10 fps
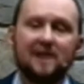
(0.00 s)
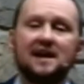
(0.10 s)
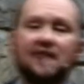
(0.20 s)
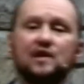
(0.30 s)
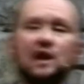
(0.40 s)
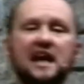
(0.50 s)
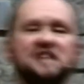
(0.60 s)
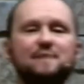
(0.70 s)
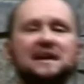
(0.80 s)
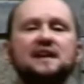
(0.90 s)

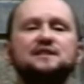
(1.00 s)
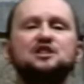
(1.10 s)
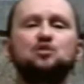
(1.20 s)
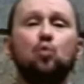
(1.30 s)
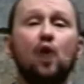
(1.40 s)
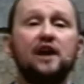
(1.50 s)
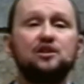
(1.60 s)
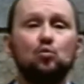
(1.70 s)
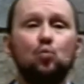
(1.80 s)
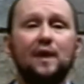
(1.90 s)
nonetheless because it's what
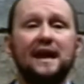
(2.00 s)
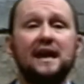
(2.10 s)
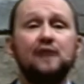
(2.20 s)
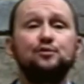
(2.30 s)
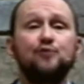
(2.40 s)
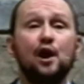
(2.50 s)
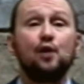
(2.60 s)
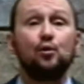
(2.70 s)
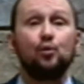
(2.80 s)
we know.